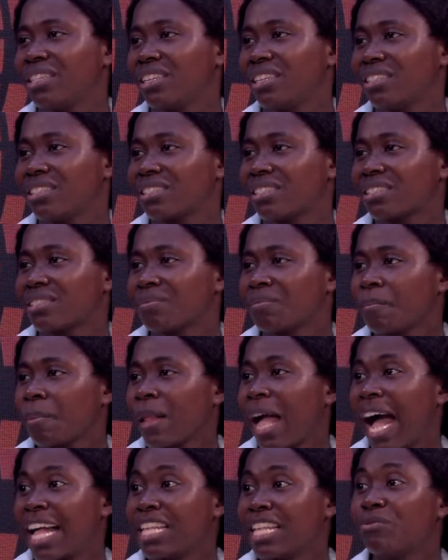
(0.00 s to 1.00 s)
things.
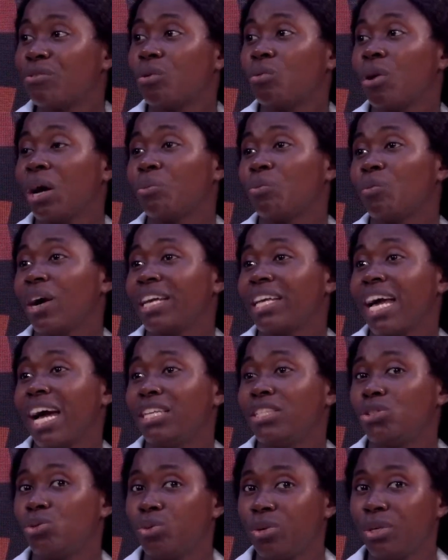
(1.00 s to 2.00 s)
And even
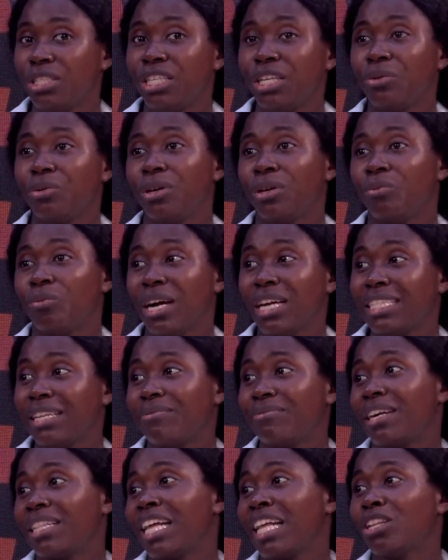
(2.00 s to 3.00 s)
when they
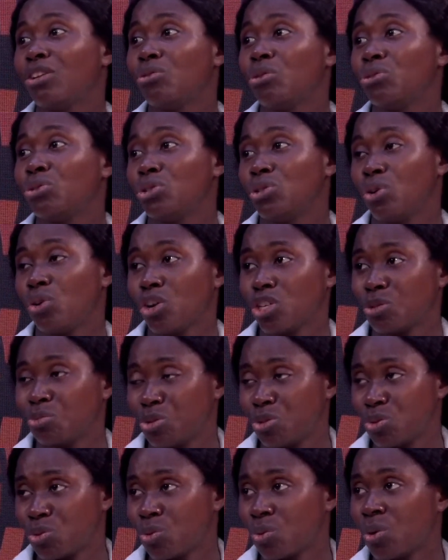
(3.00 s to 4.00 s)
finally go to the
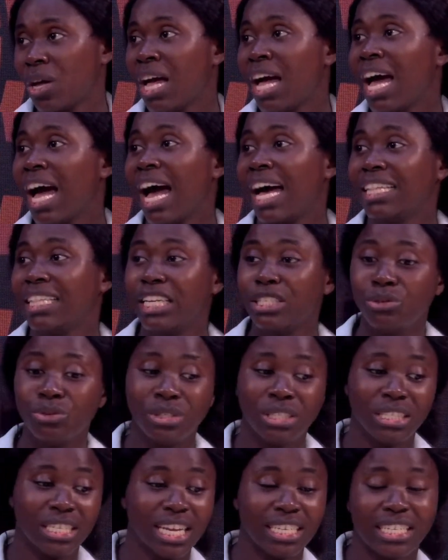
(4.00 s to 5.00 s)
hospital and they do
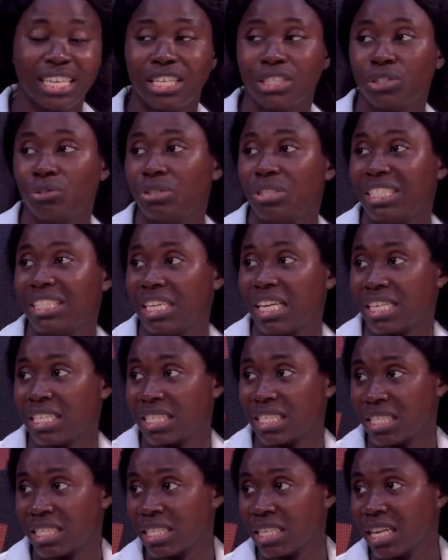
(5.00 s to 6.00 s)
the necessary
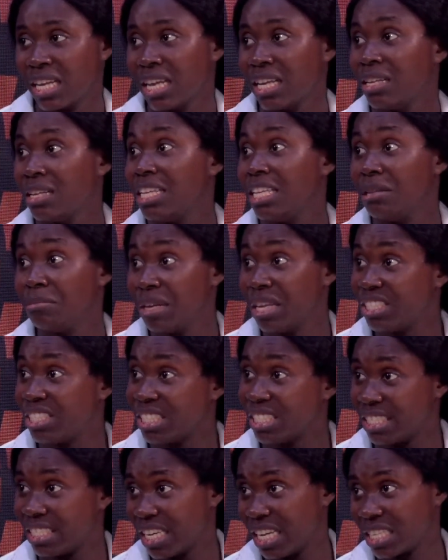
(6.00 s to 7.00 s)
tests,
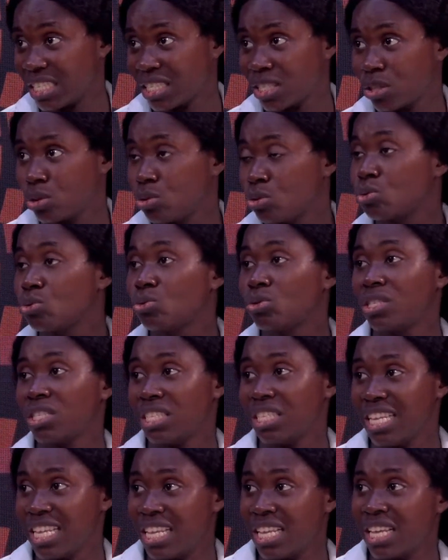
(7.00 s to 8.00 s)
imaging tests, to
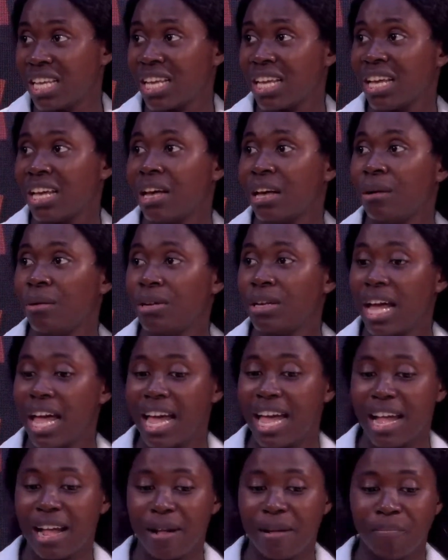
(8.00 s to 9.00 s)
see,
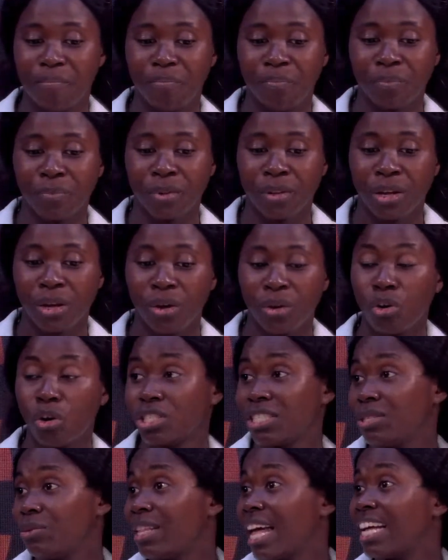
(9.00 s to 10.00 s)

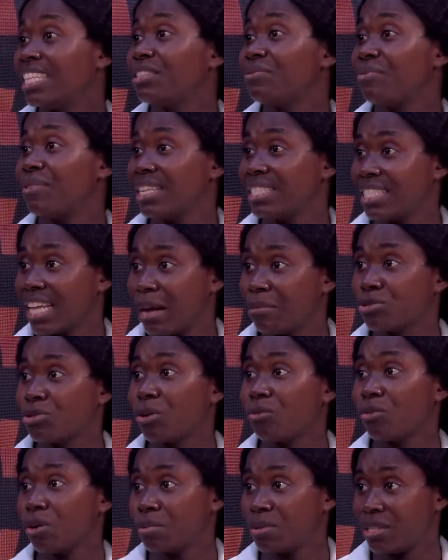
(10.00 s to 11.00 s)
because there are different types
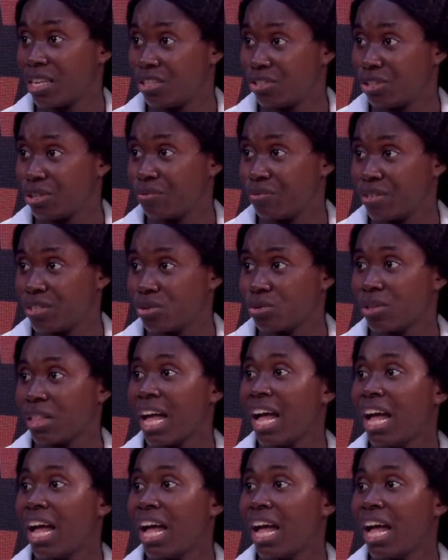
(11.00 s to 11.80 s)
of obstetric fistula.